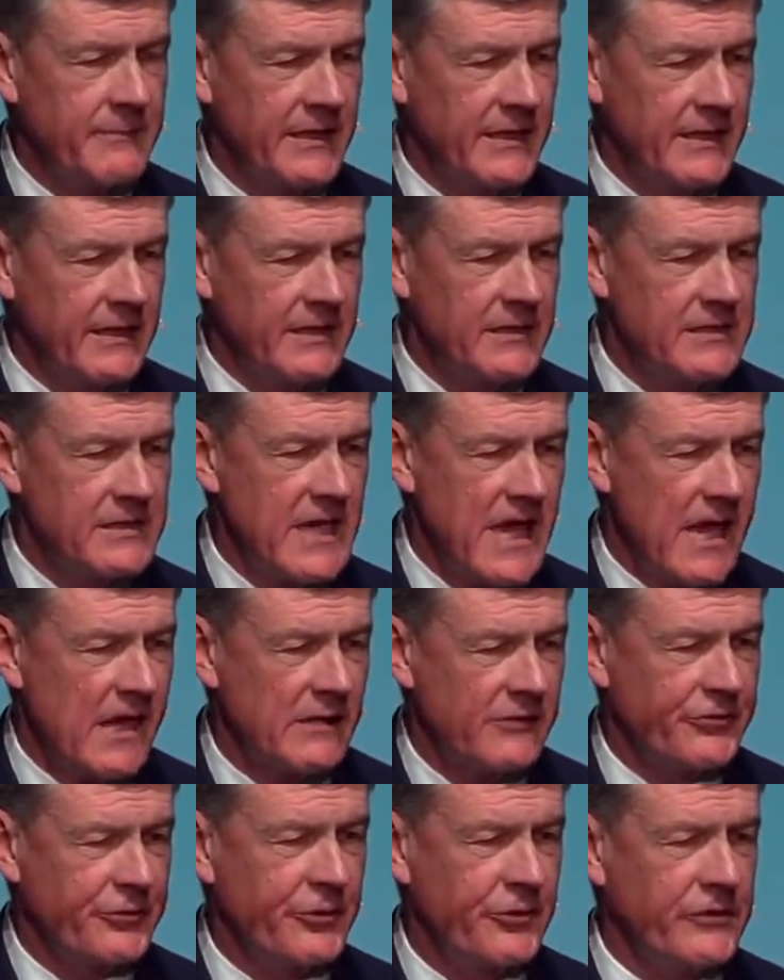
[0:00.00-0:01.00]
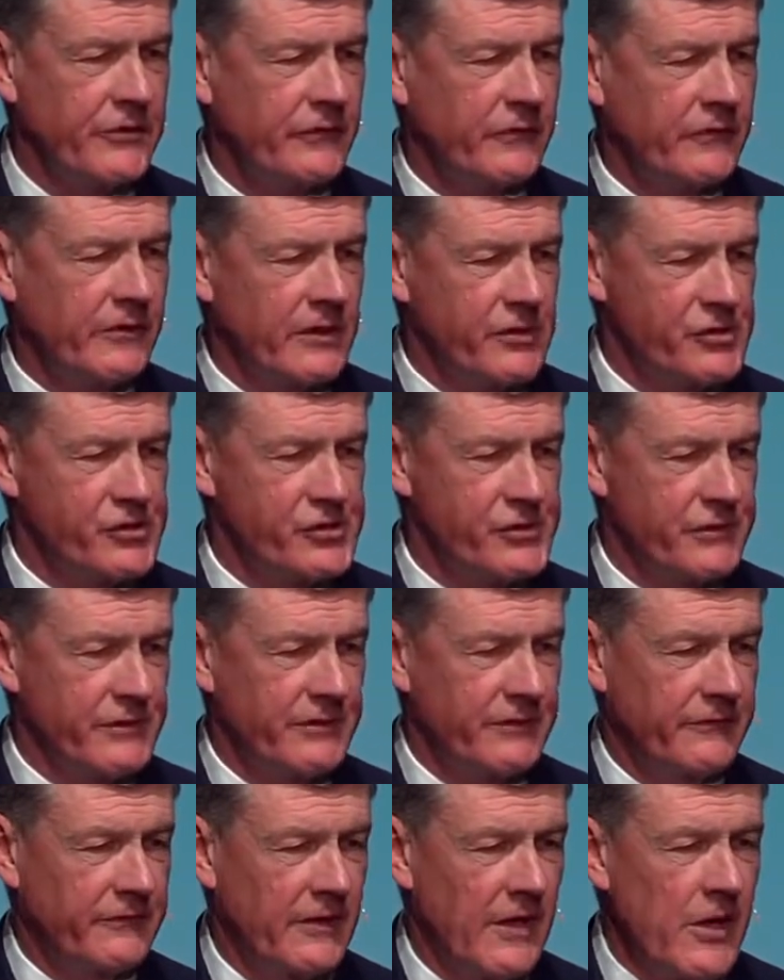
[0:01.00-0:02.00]
men down through the
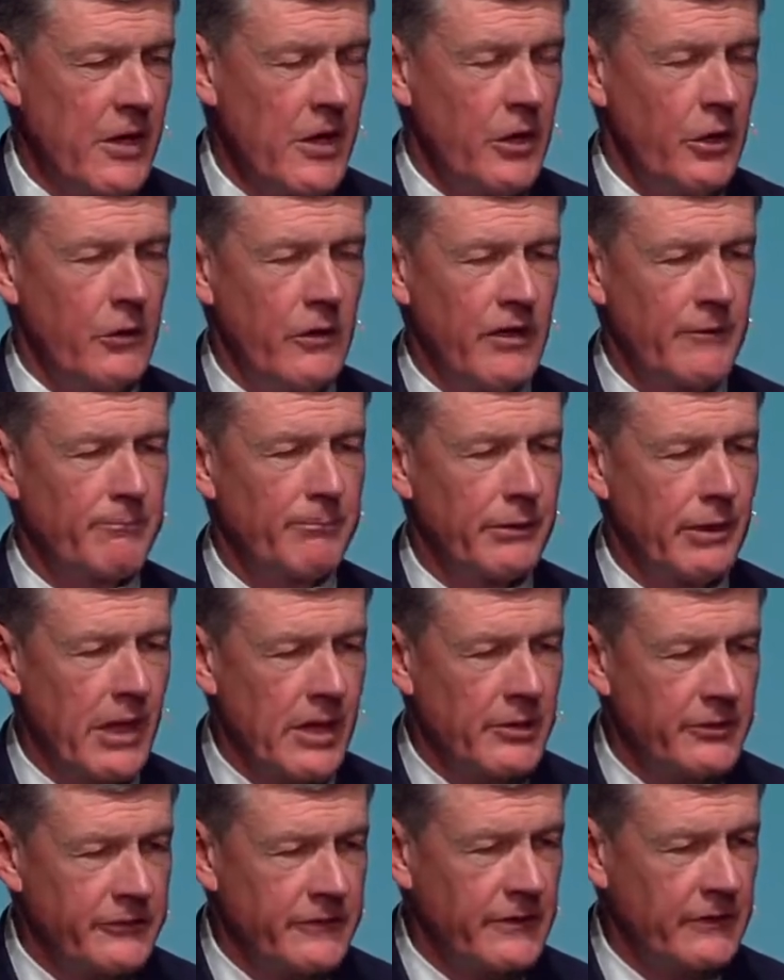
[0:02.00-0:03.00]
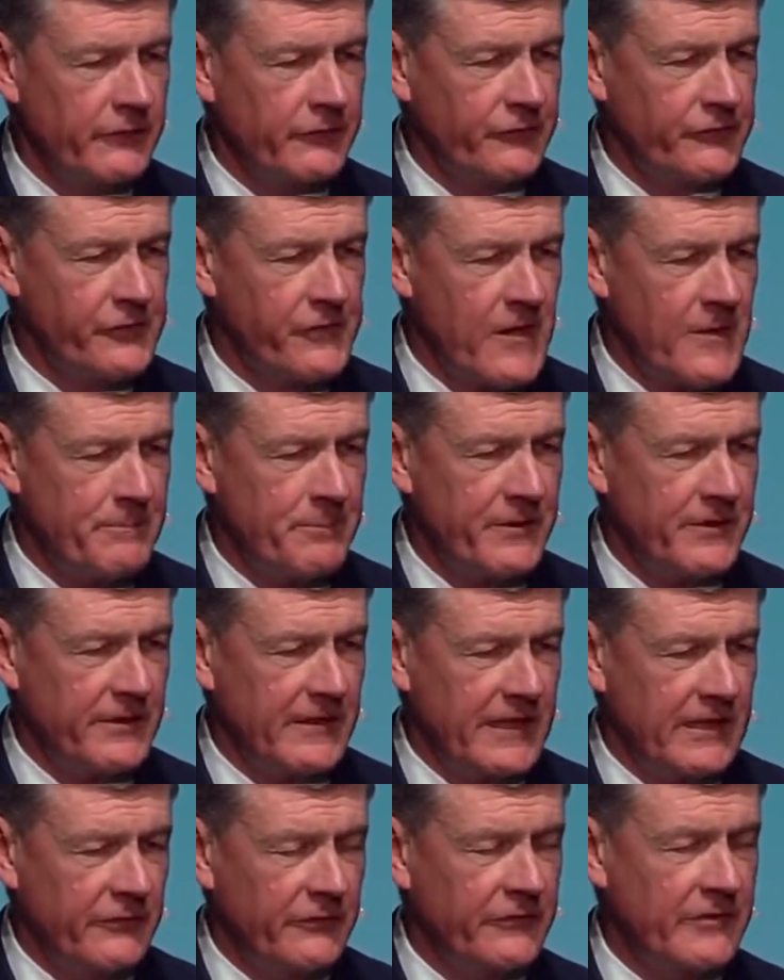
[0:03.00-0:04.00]
centuries who have blown this trumpet
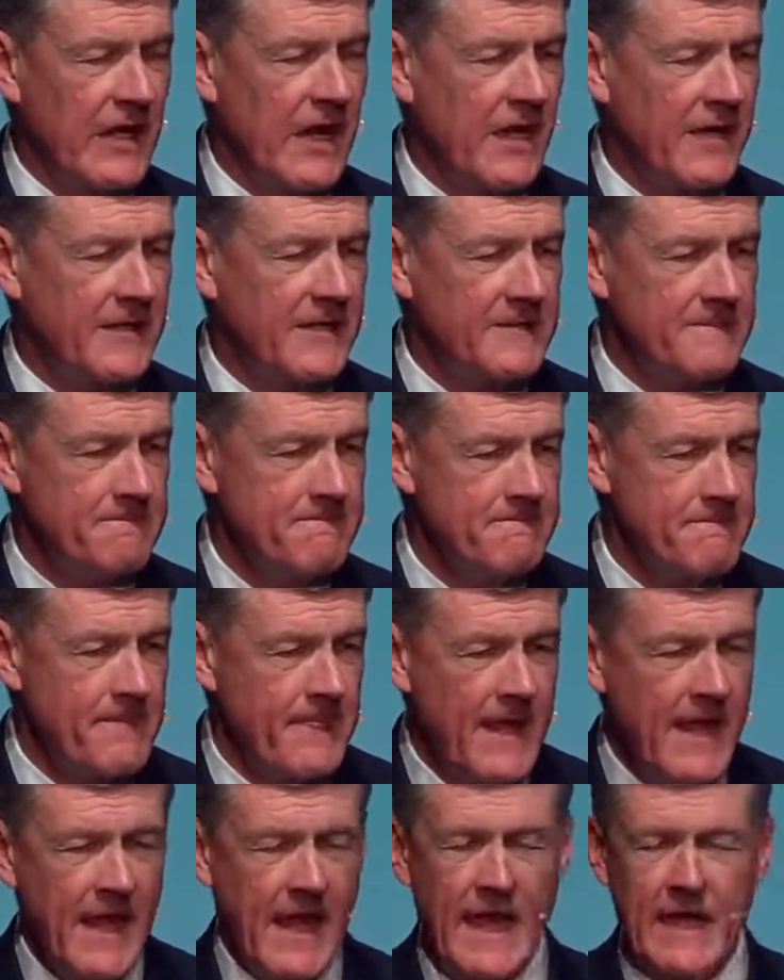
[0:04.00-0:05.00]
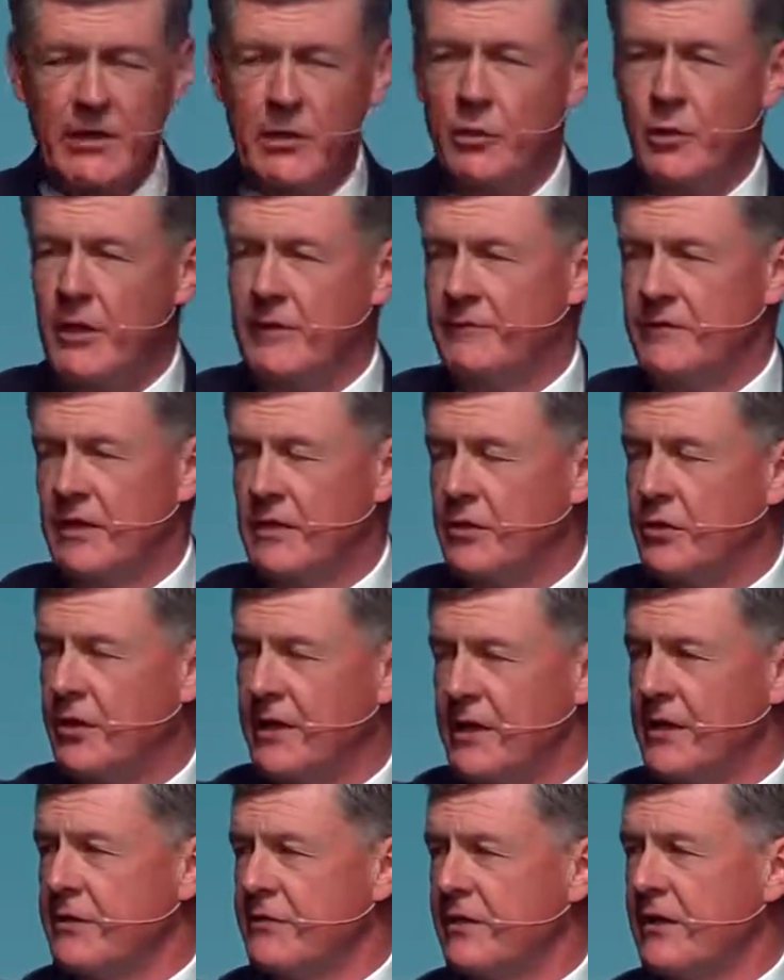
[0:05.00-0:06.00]
in Zion and who have
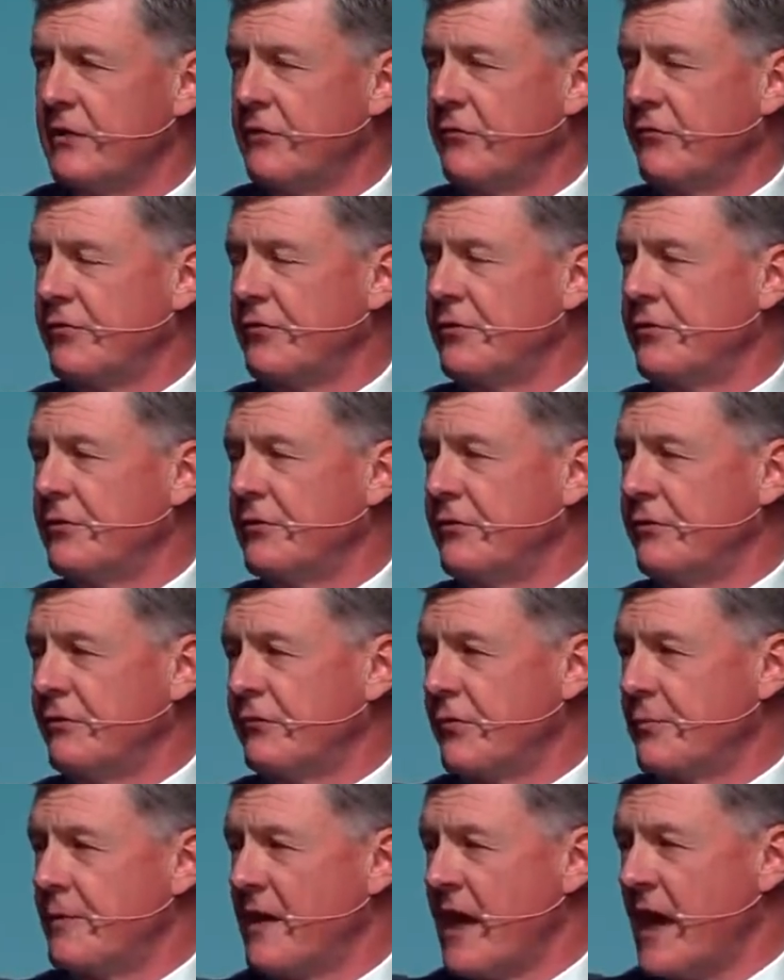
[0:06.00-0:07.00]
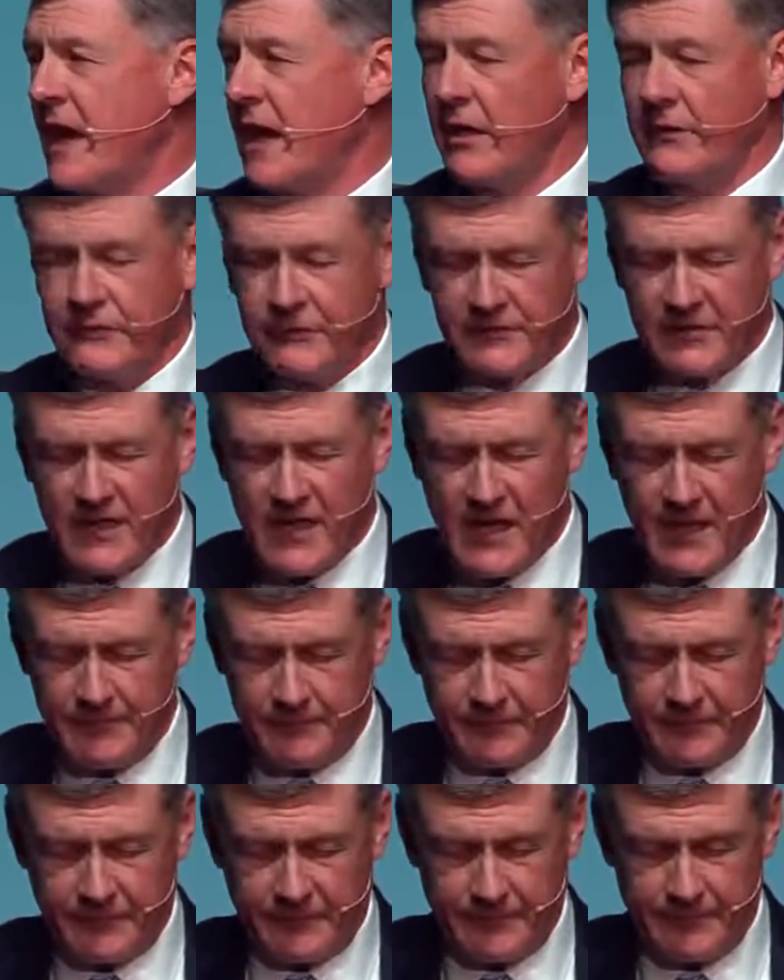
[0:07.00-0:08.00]
declared these truths from the
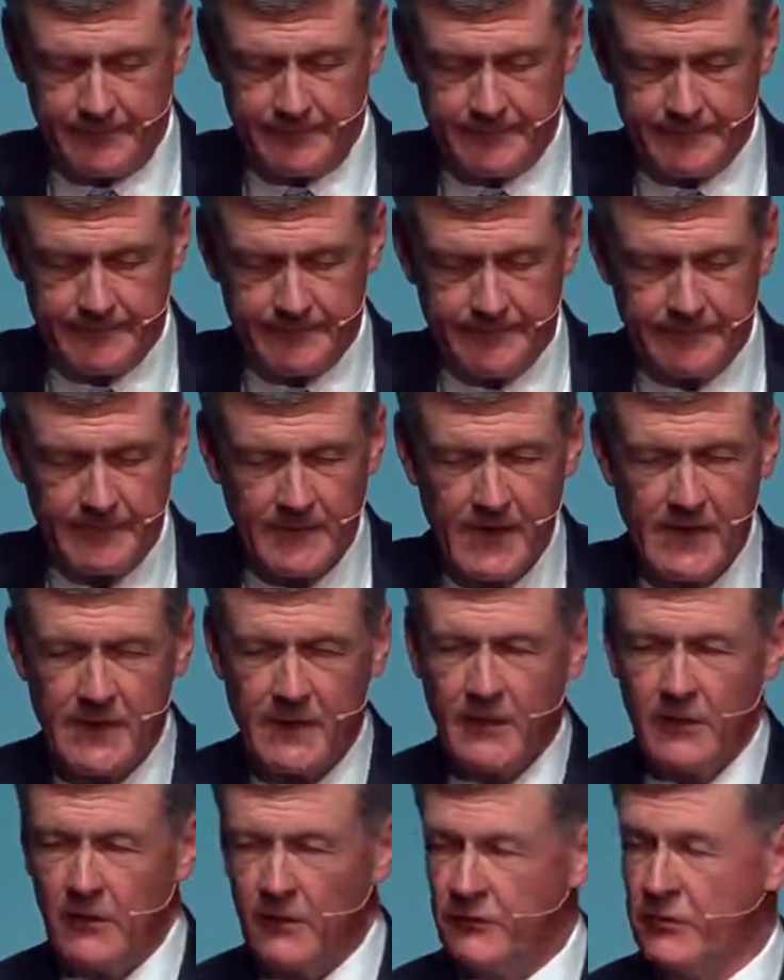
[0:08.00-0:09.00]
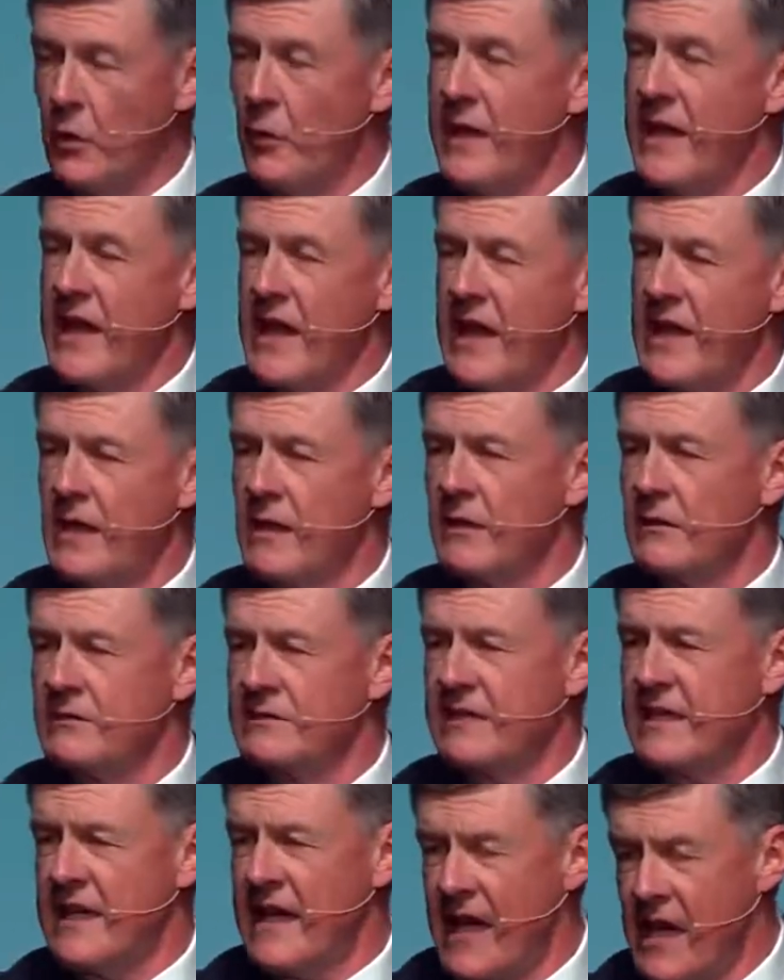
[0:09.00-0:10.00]
housetops. So he
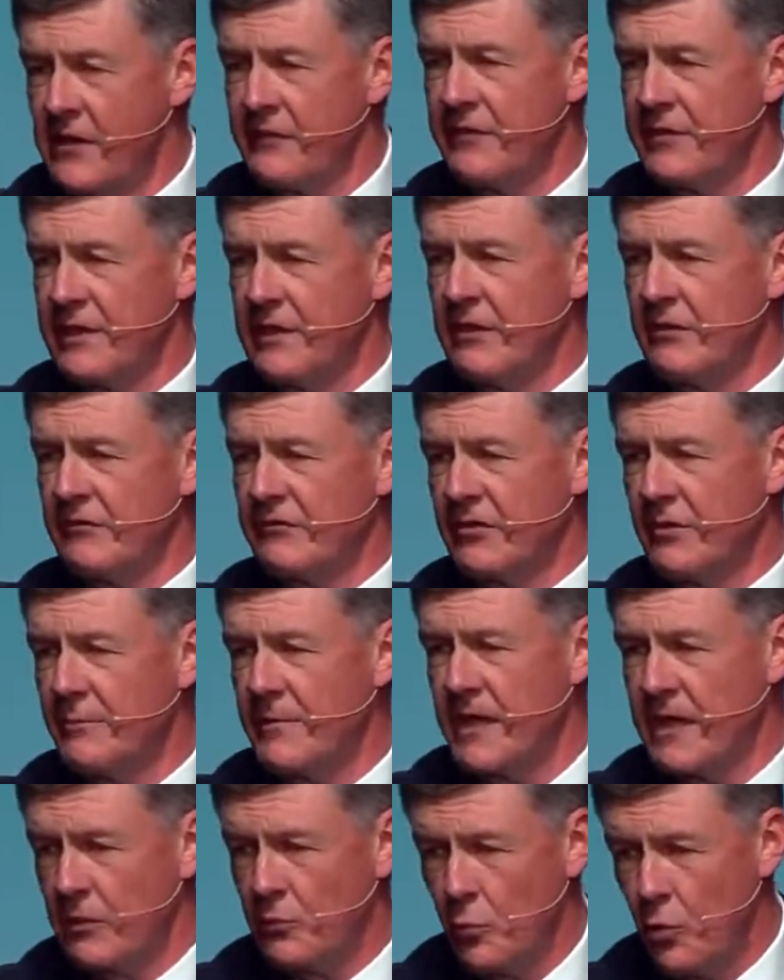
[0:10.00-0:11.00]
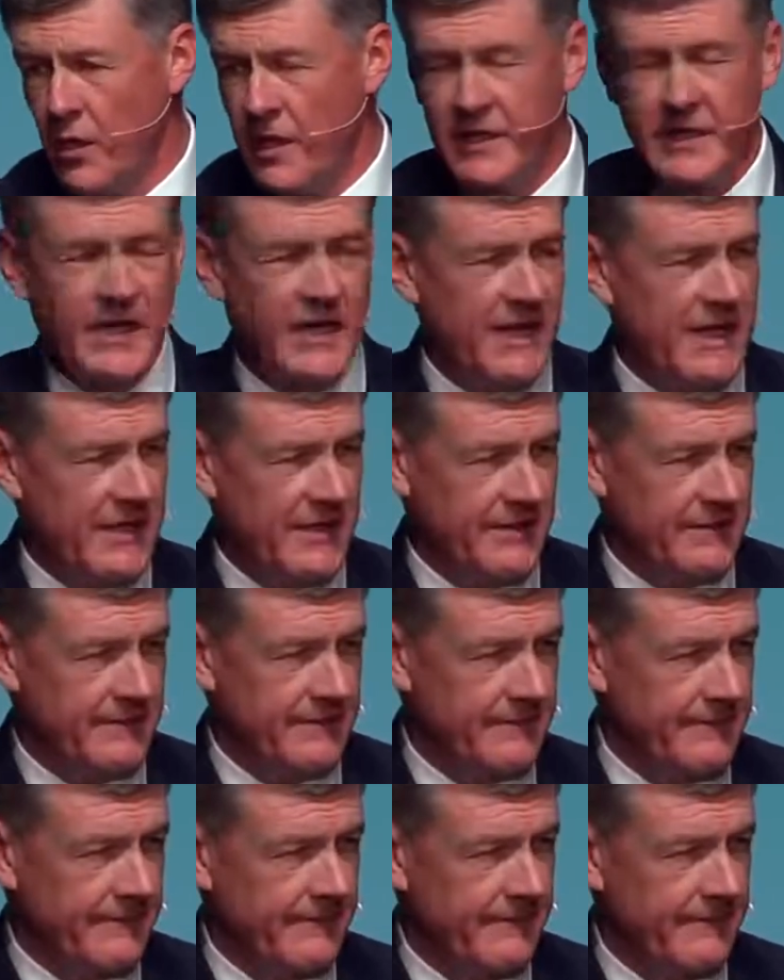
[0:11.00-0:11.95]
held Calvinism in one hand.